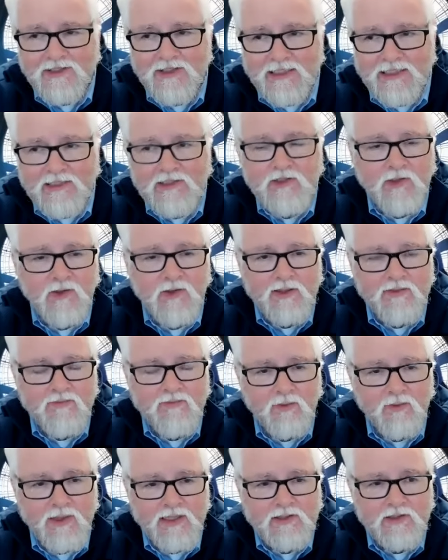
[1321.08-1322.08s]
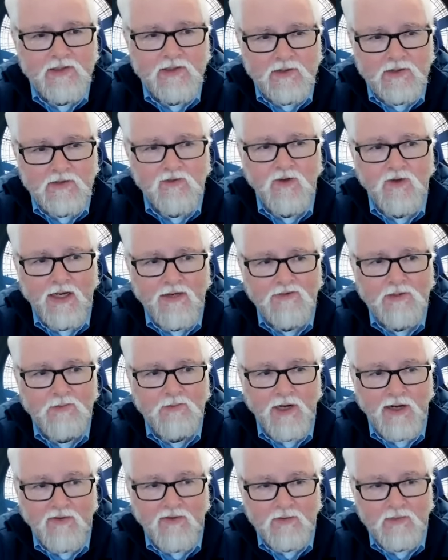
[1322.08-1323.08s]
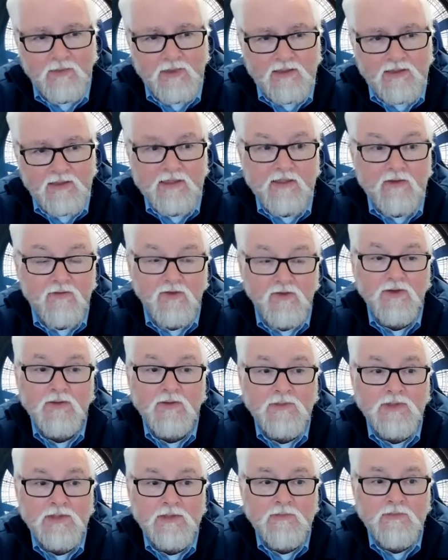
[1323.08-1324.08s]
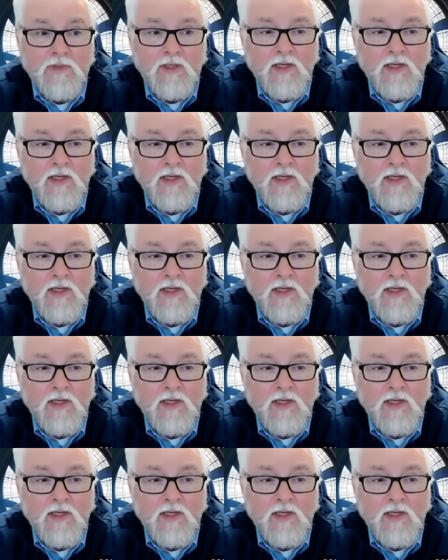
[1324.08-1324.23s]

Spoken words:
the internal information that drives the profitability of firms.